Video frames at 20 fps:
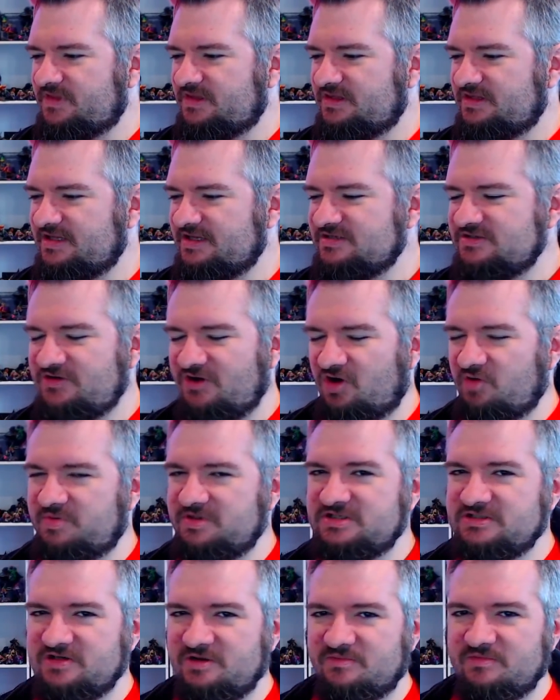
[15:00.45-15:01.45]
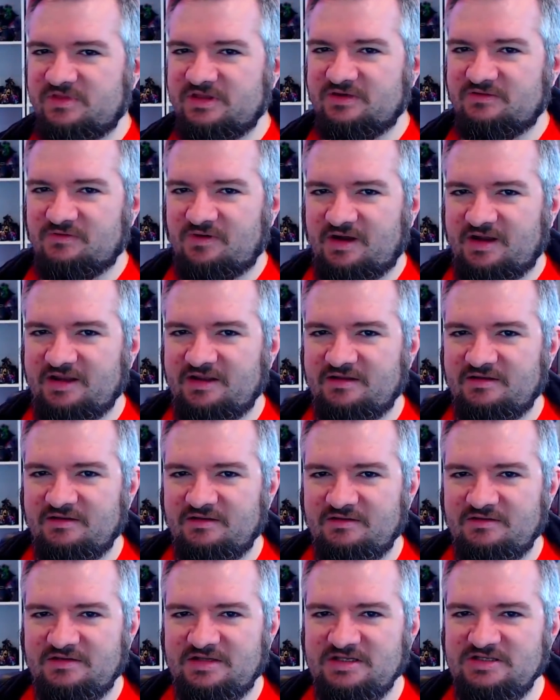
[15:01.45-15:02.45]
There's got to be something, right?
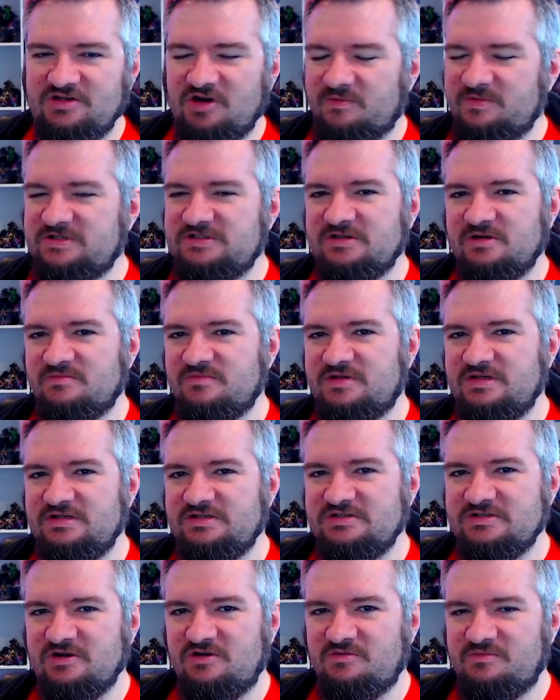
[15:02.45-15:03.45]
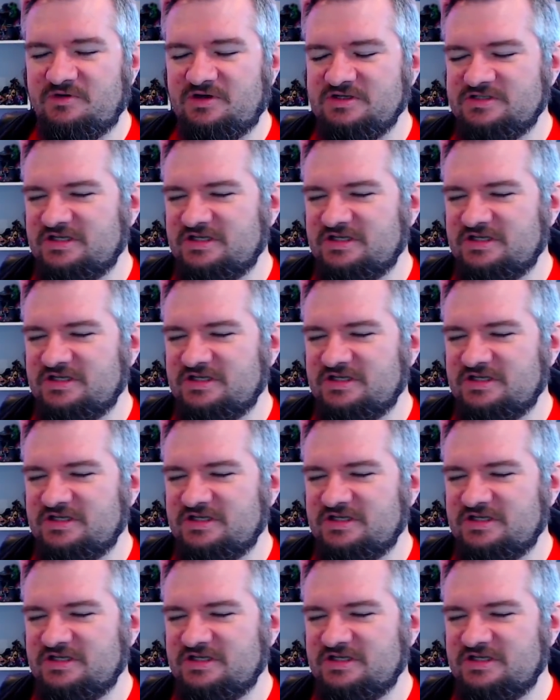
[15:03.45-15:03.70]
There's got to be something soon, because they